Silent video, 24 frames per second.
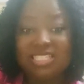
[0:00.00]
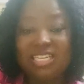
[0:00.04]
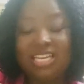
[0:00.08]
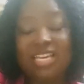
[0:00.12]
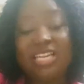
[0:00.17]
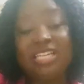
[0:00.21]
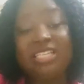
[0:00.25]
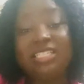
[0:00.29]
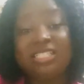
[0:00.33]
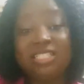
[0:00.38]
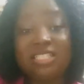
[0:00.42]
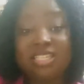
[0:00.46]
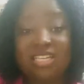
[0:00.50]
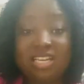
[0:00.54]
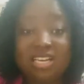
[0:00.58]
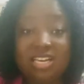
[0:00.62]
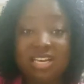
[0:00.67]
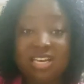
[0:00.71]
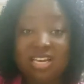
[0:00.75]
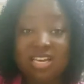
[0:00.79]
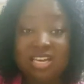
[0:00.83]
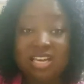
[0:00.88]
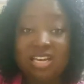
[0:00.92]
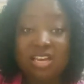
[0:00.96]
third
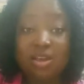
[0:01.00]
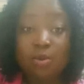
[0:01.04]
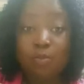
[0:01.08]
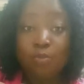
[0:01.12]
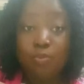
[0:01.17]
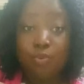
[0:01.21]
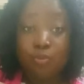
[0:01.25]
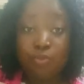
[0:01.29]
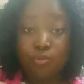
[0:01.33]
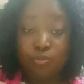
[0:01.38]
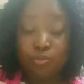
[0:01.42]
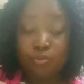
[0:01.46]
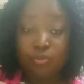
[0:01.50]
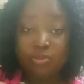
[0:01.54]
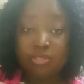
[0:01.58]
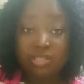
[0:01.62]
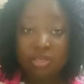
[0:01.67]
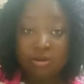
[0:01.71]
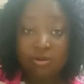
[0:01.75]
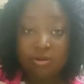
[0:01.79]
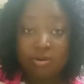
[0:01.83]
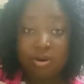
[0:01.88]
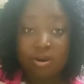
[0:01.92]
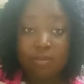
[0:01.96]
bone,
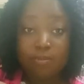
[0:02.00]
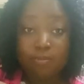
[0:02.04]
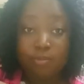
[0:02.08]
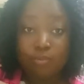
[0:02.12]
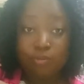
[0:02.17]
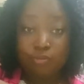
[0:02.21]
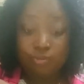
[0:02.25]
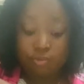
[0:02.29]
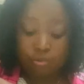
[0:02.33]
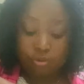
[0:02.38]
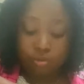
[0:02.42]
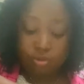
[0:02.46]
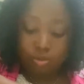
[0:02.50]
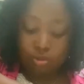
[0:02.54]
sacral bone,